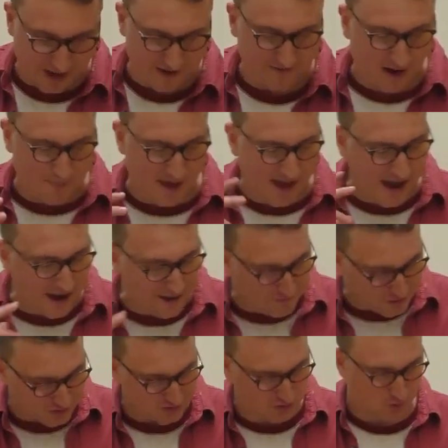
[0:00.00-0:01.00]
that if I
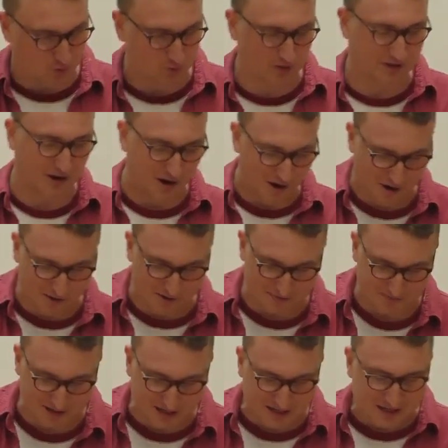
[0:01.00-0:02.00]
behaved at school and at
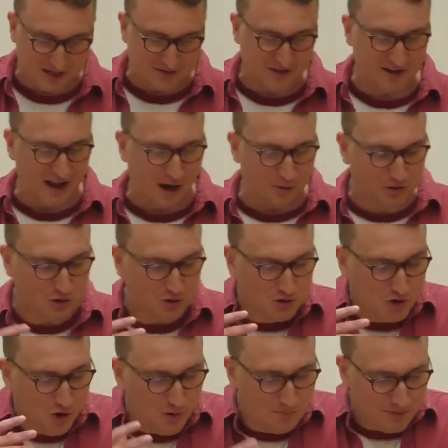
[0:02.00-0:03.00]
home, then I could
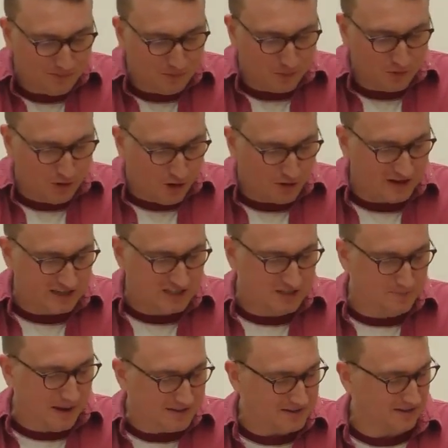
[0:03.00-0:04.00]
come before God
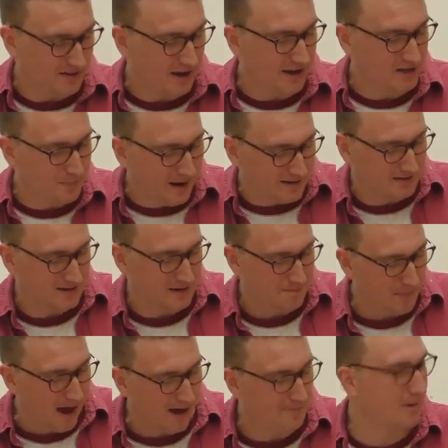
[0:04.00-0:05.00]
expecting a
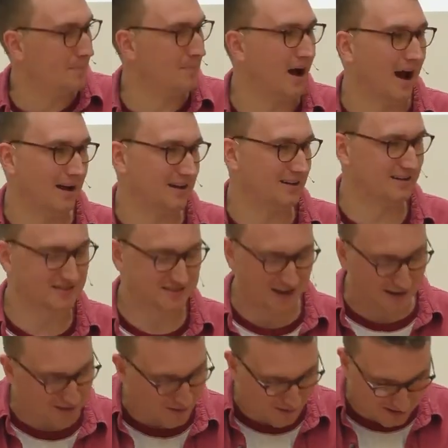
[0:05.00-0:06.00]
pat on my back and
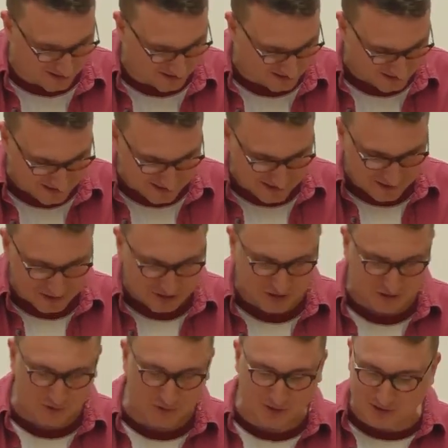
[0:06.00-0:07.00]
say, look,
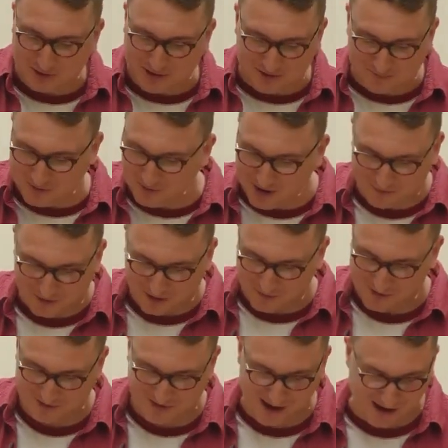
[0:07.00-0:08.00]
surely you'll give me whatever I
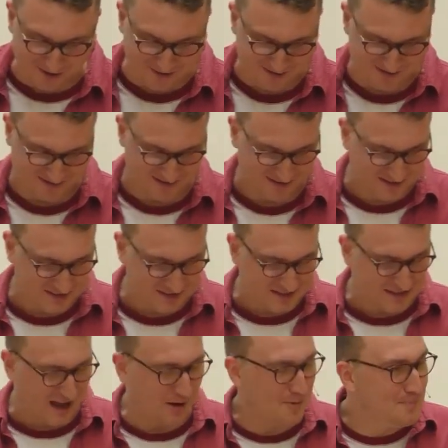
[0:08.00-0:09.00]
want now.
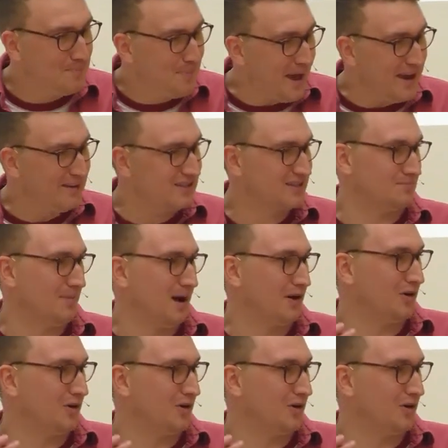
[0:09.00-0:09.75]
I would base my